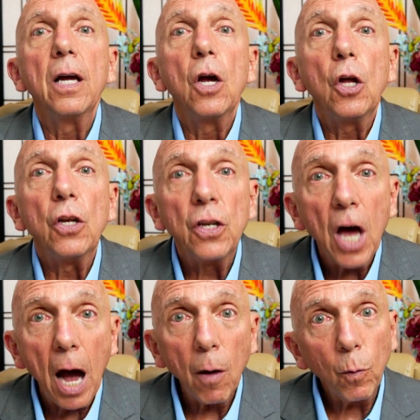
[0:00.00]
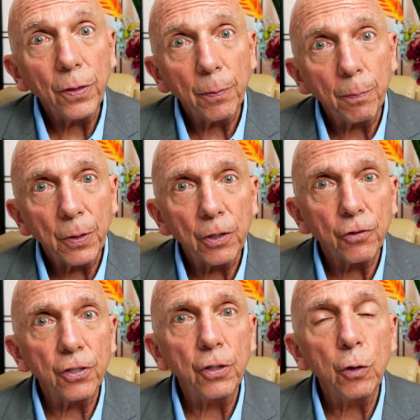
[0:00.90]
not with the
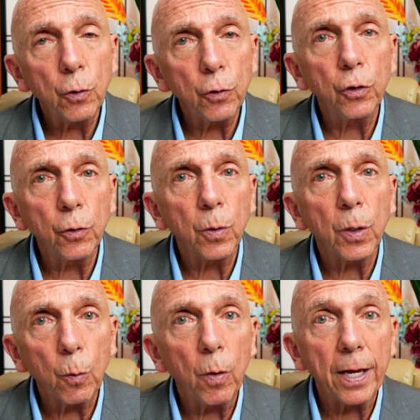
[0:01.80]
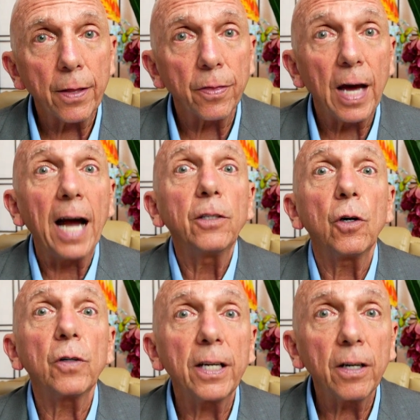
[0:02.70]
person who you were with. I don't
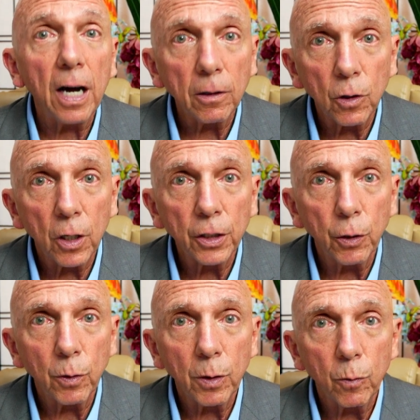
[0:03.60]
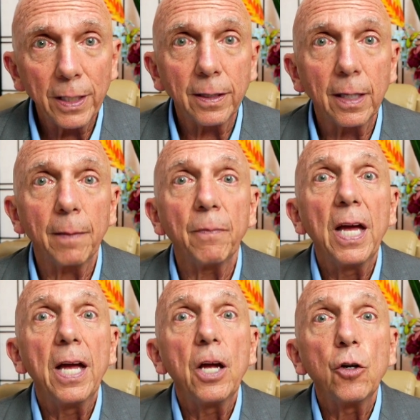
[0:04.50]
care how long you were with them.
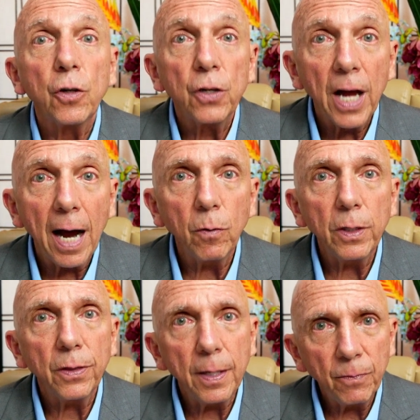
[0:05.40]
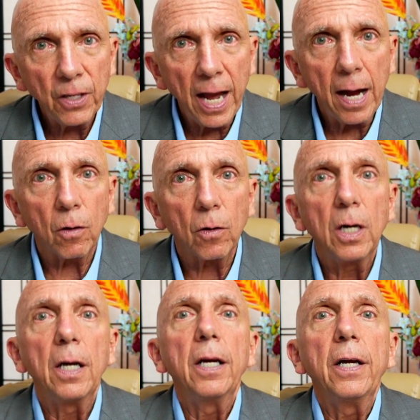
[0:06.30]
You're not with them now.
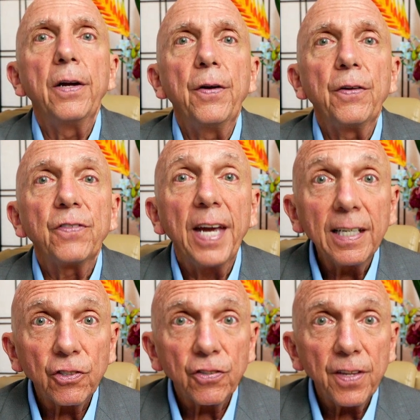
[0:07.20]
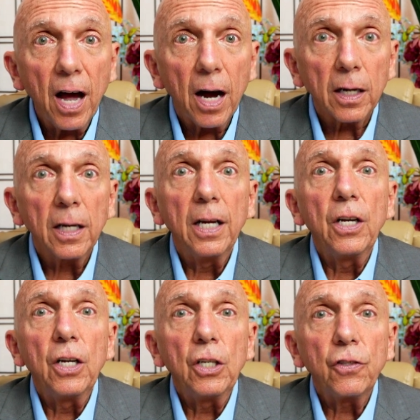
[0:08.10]
Take stock.
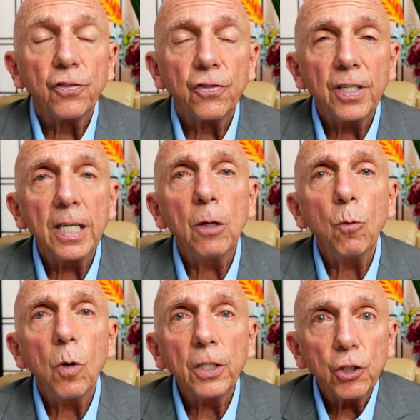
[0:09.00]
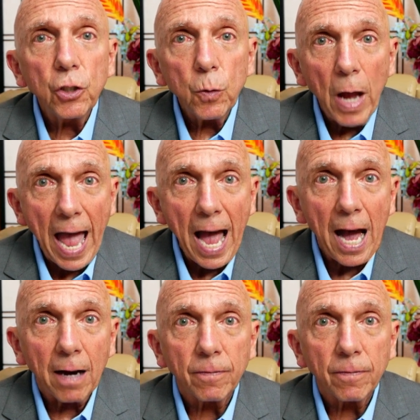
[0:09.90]
See what you have.